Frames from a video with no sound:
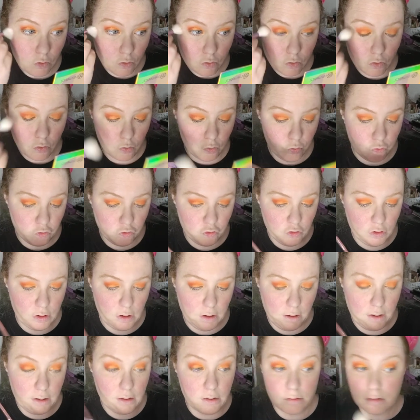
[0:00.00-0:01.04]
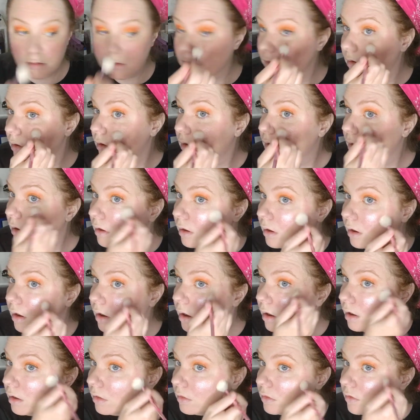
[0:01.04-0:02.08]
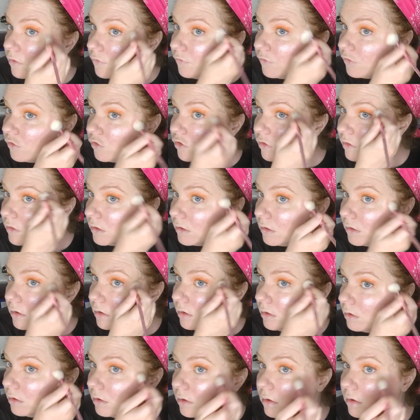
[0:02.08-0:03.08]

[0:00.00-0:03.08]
So she has sufficiently